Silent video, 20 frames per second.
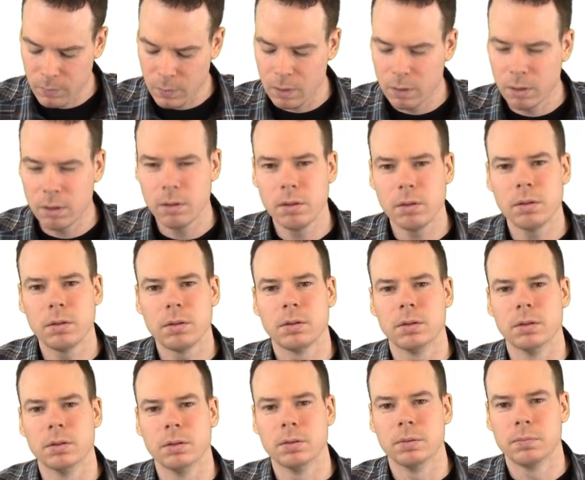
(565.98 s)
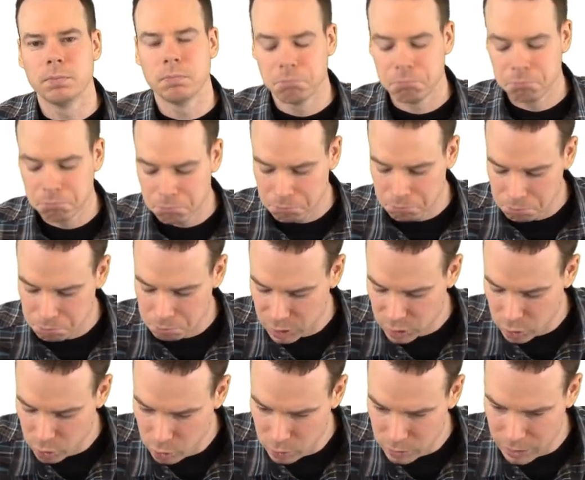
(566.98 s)
Oh, but
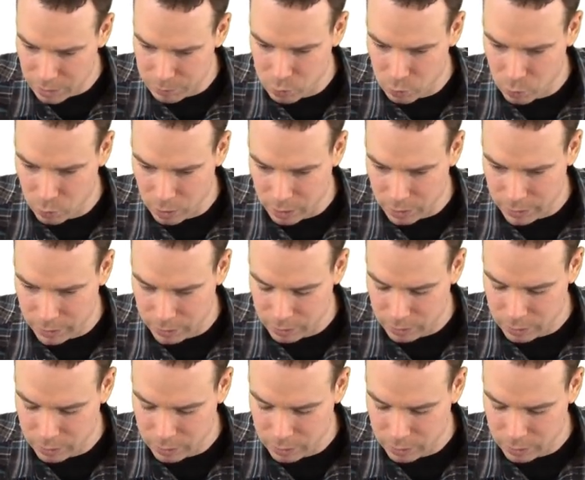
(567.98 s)
2 times y,